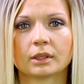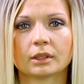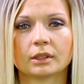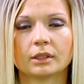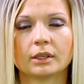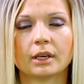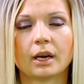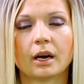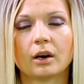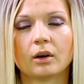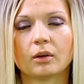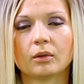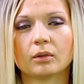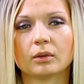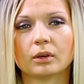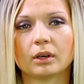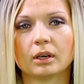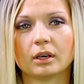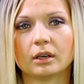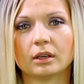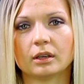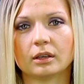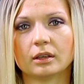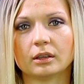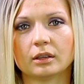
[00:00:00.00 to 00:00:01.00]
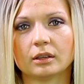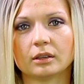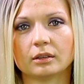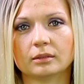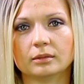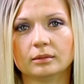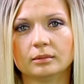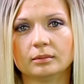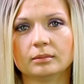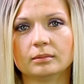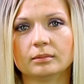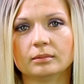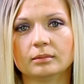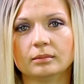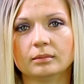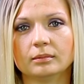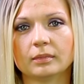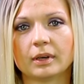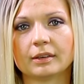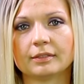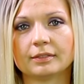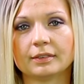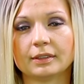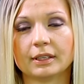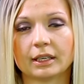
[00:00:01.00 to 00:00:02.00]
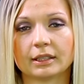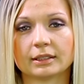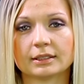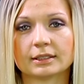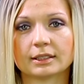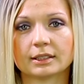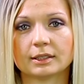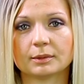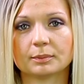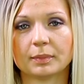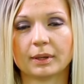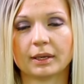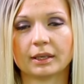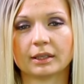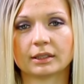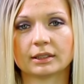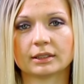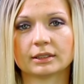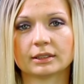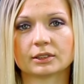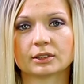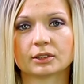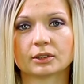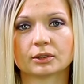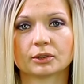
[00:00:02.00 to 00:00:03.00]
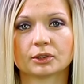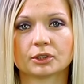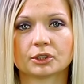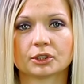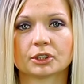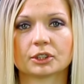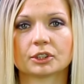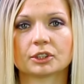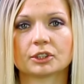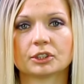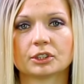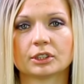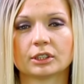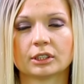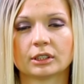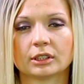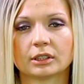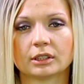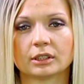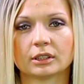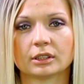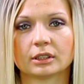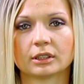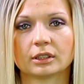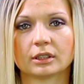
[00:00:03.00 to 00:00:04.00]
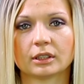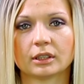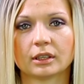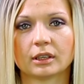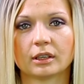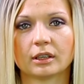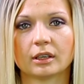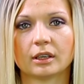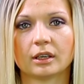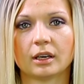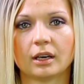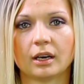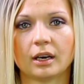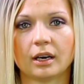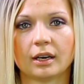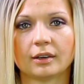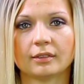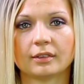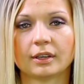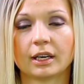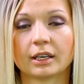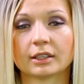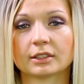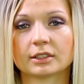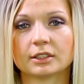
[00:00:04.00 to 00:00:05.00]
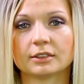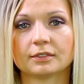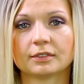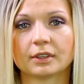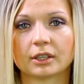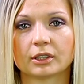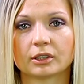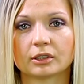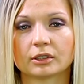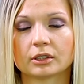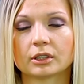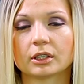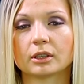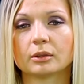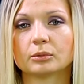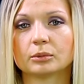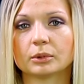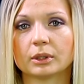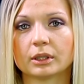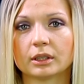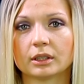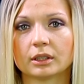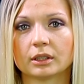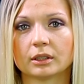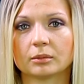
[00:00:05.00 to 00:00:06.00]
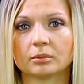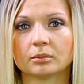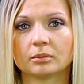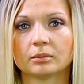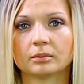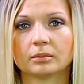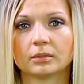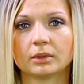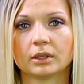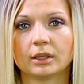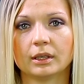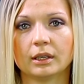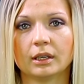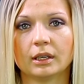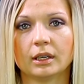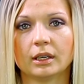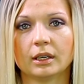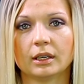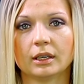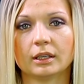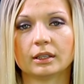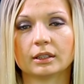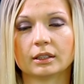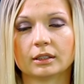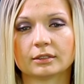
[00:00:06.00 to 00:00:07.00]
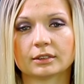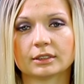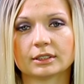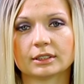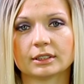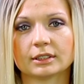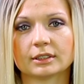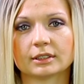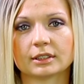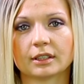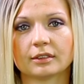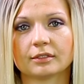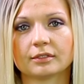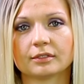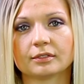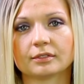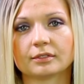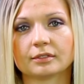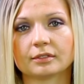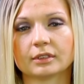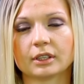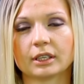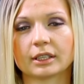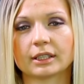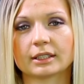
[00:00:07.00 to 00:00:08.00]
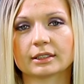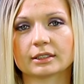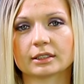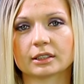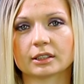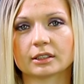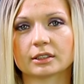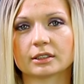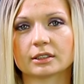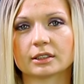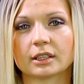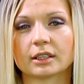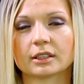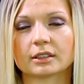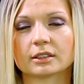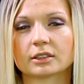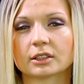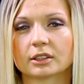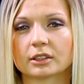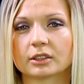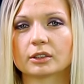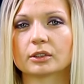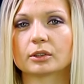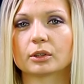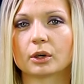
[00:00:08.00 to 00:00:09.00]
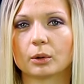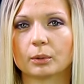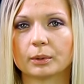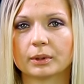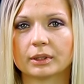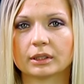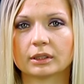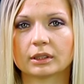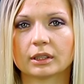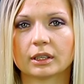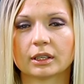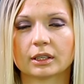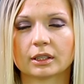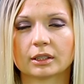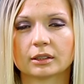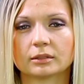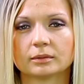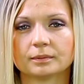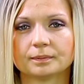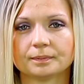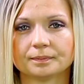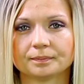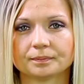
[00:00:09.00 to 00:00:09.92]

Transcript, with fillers: Now, my fiance's parents go to church, and I've asked if I could come with them. And ever since, I've, I guess I could say I started growing there.